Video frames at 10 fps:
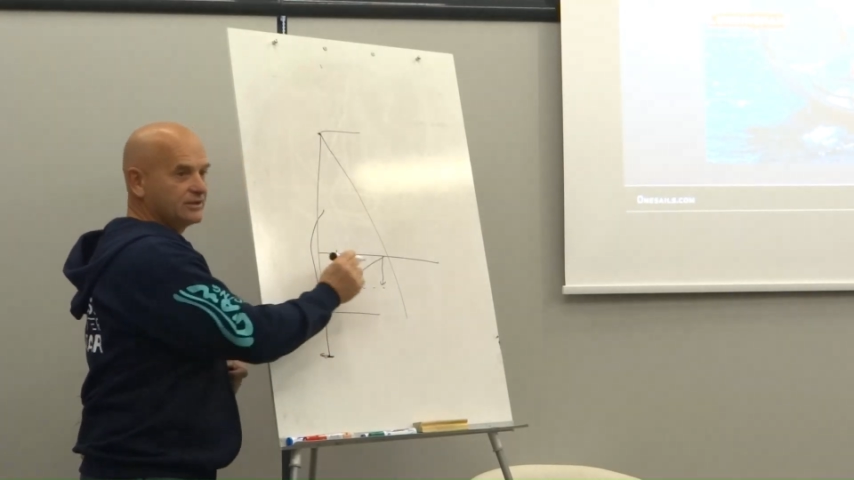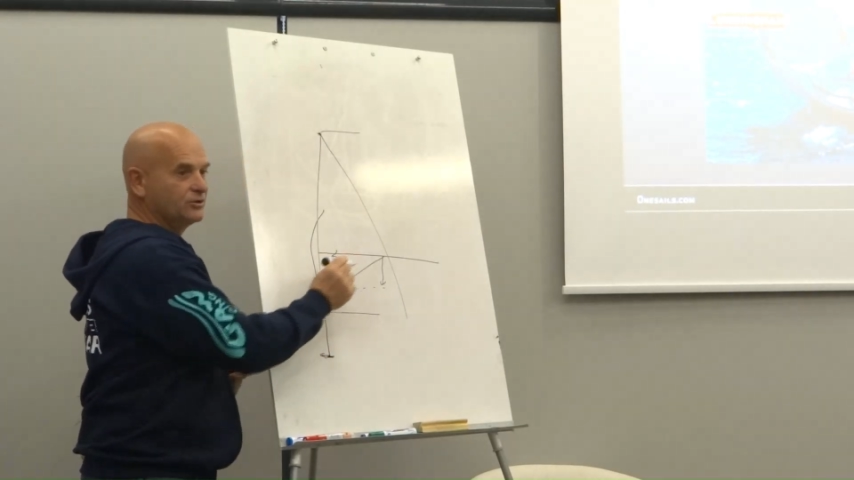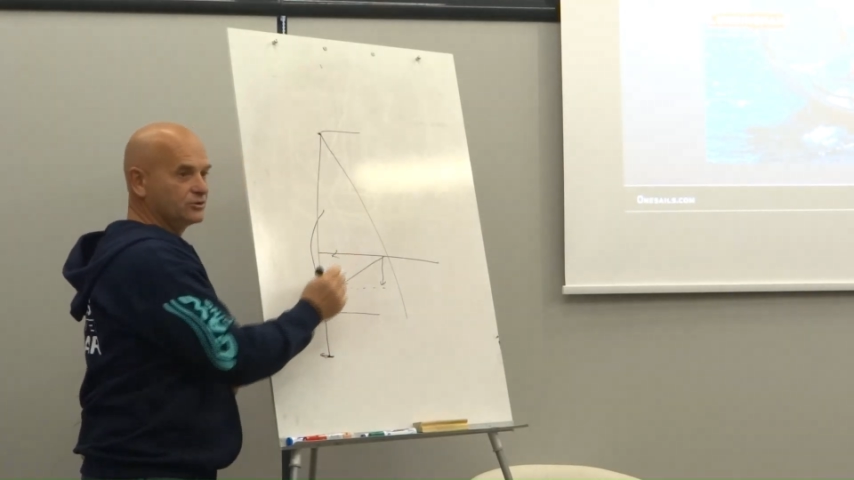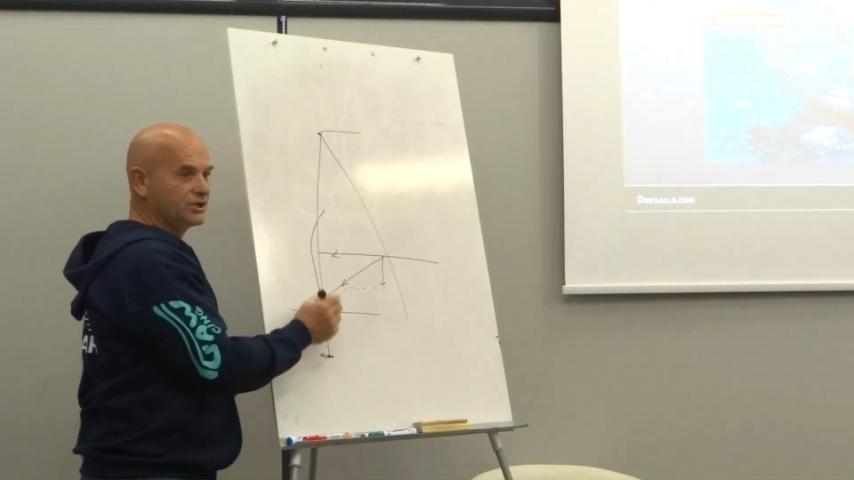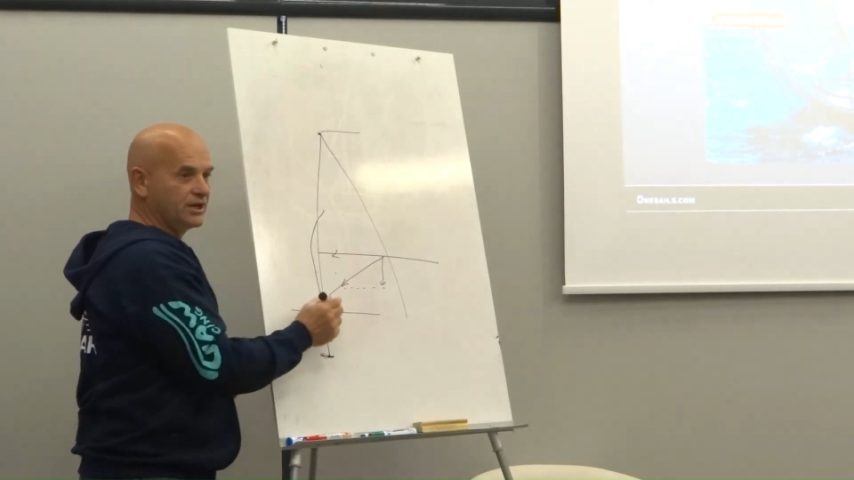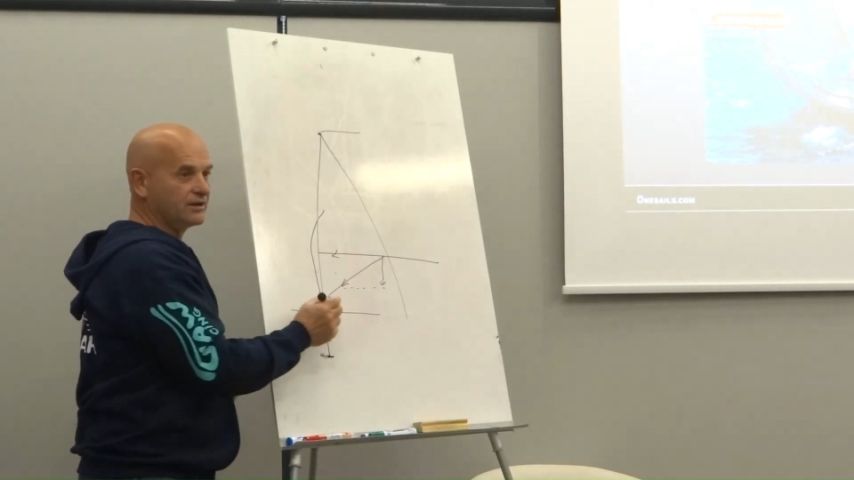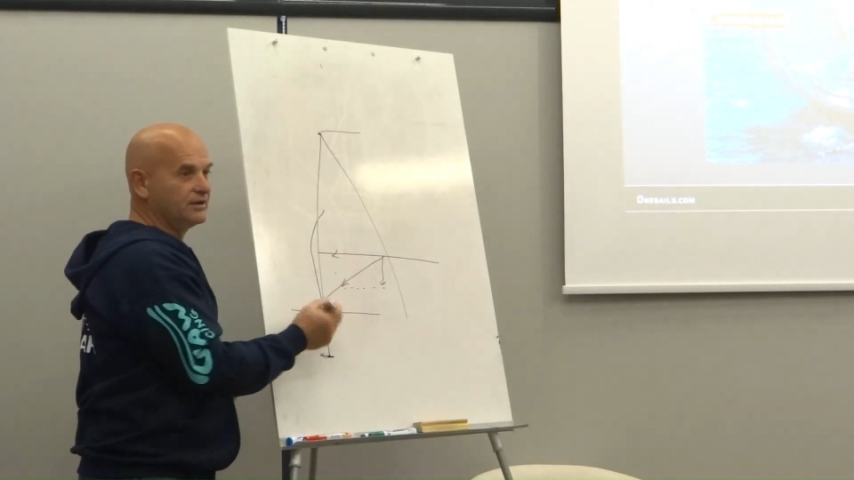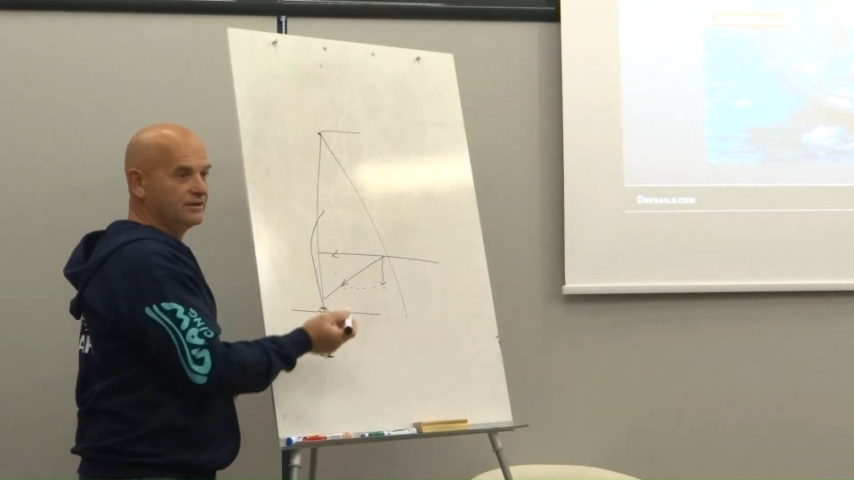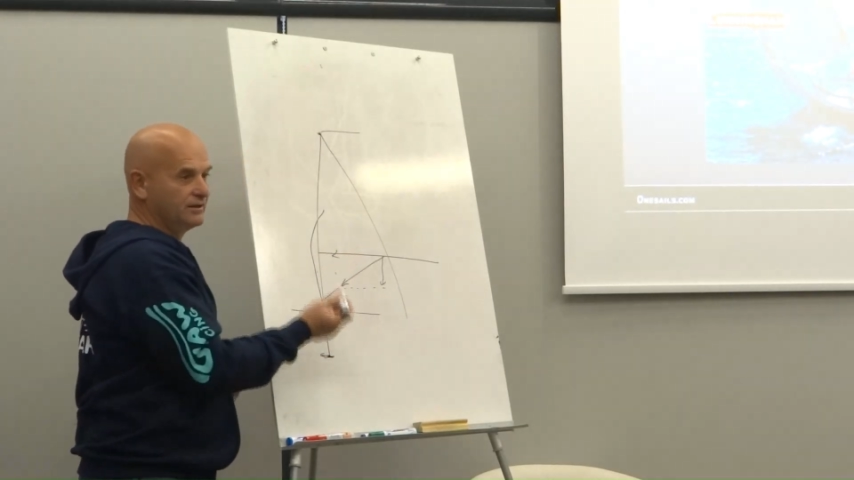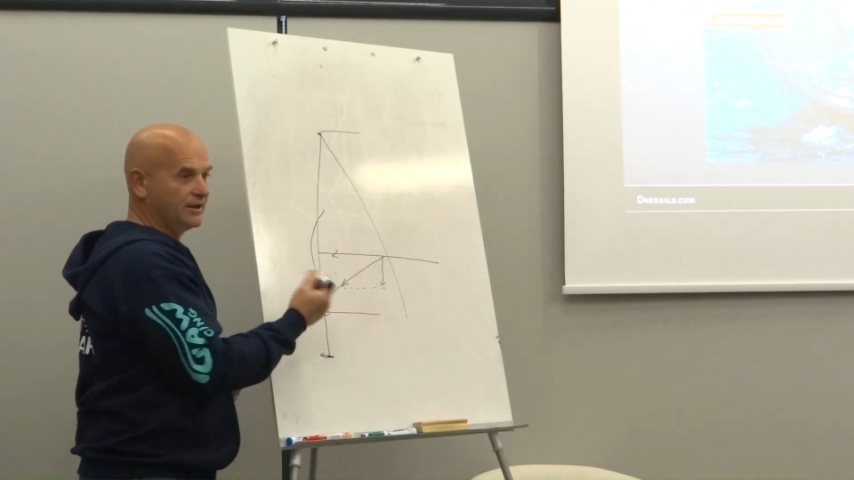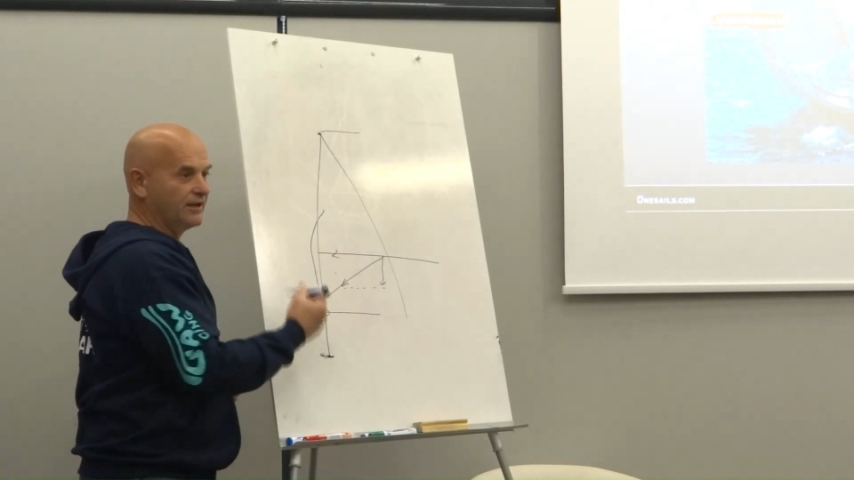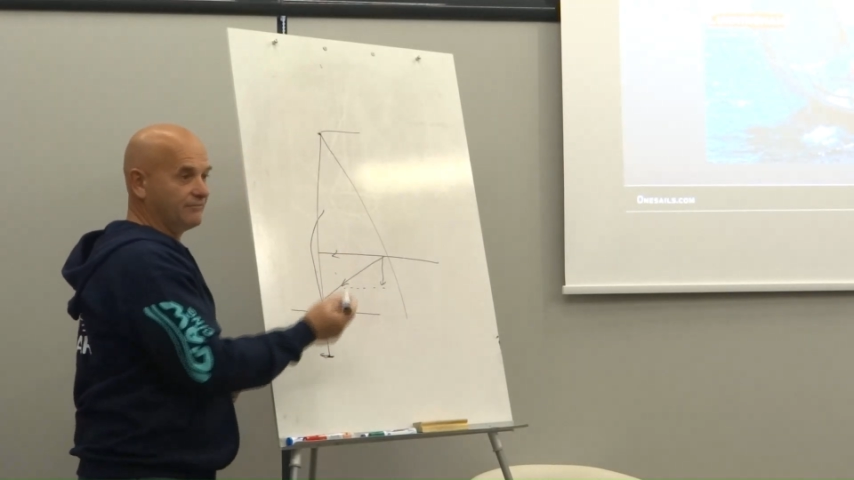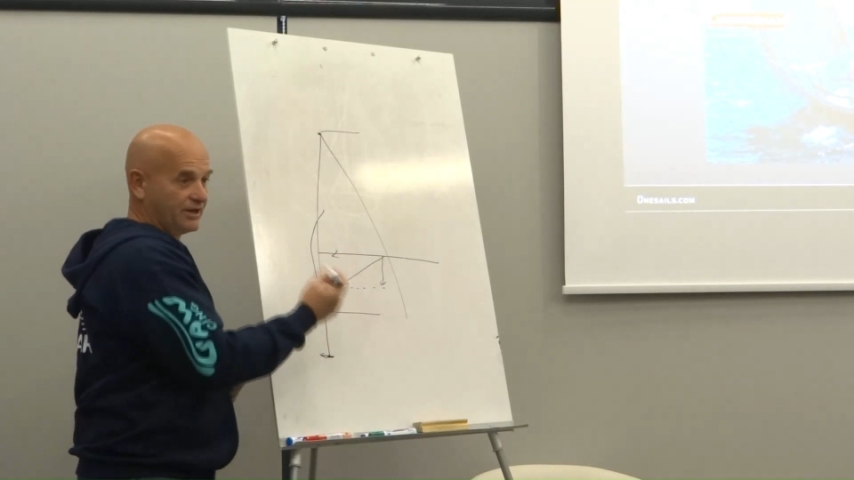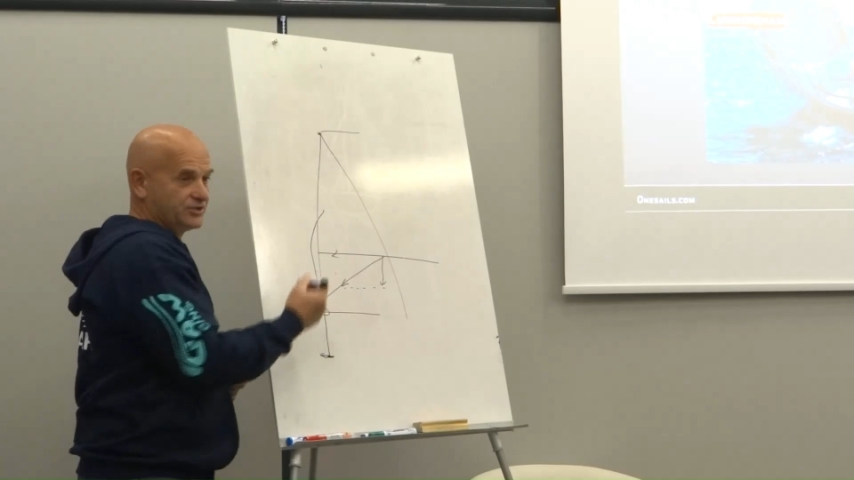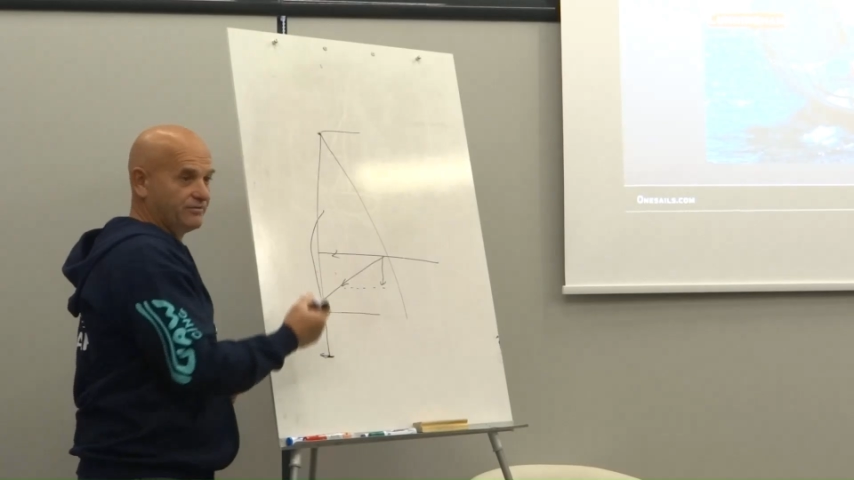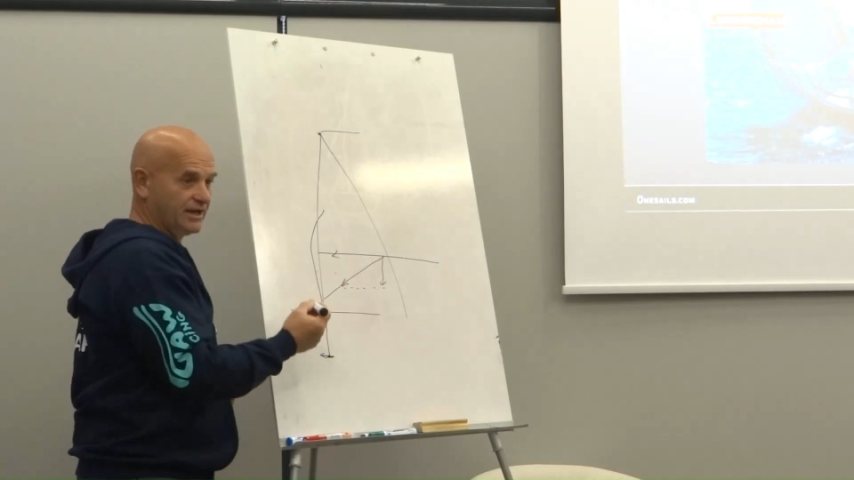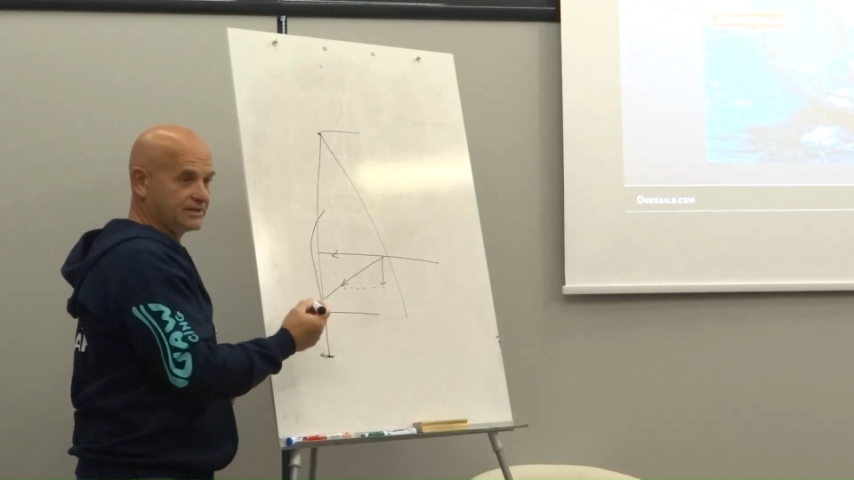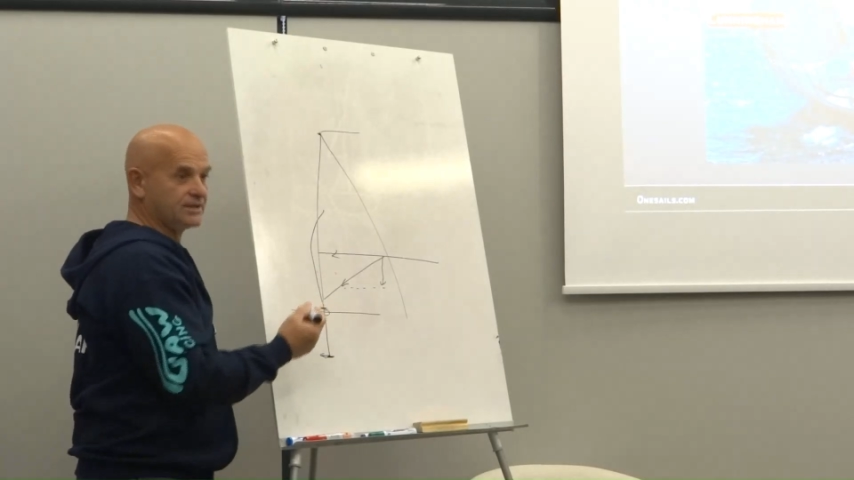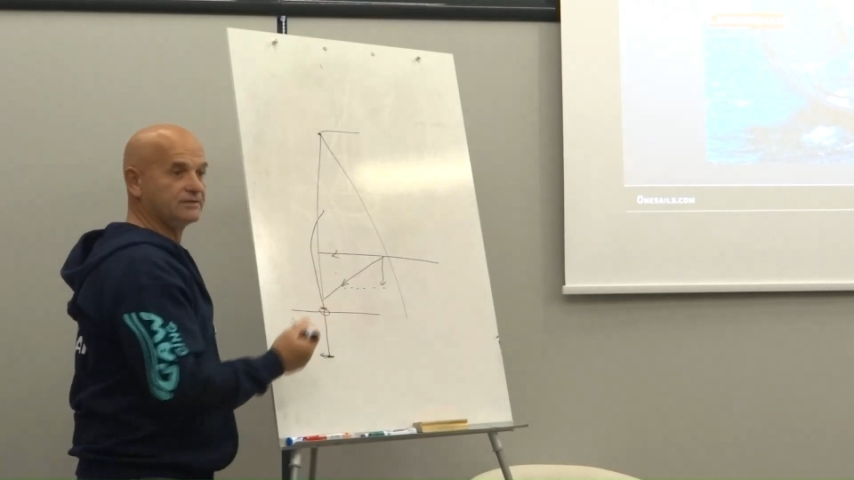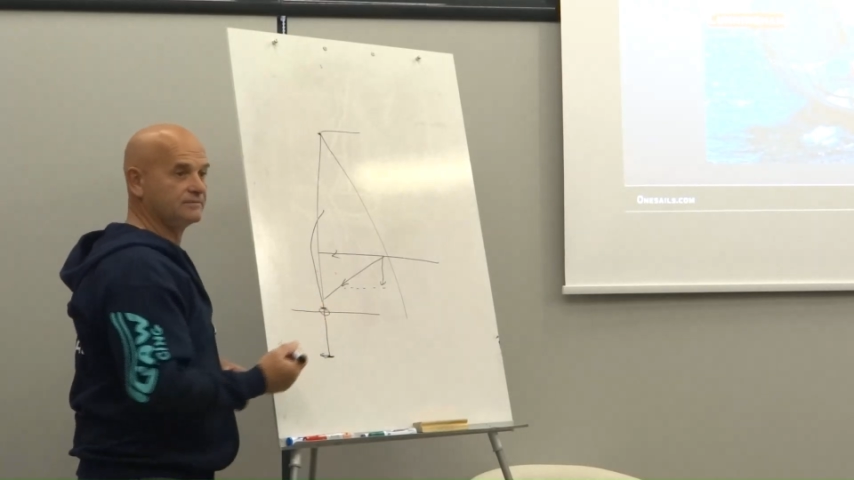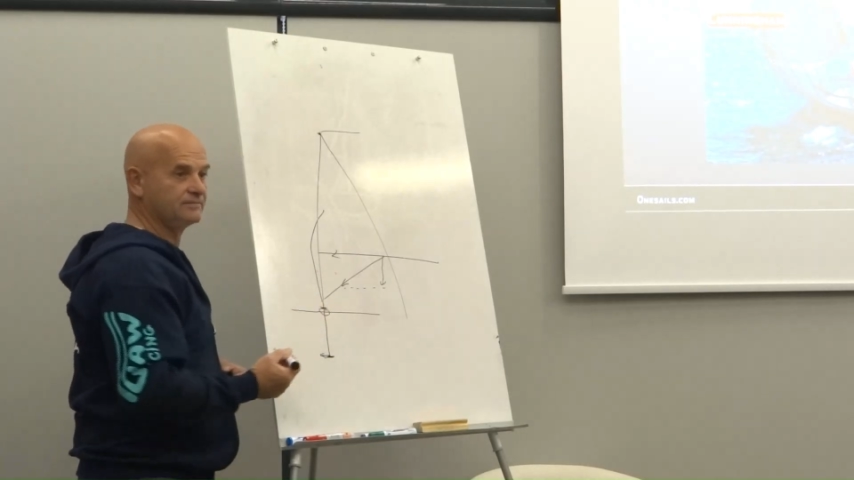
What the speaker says: it goes there, and vice versa.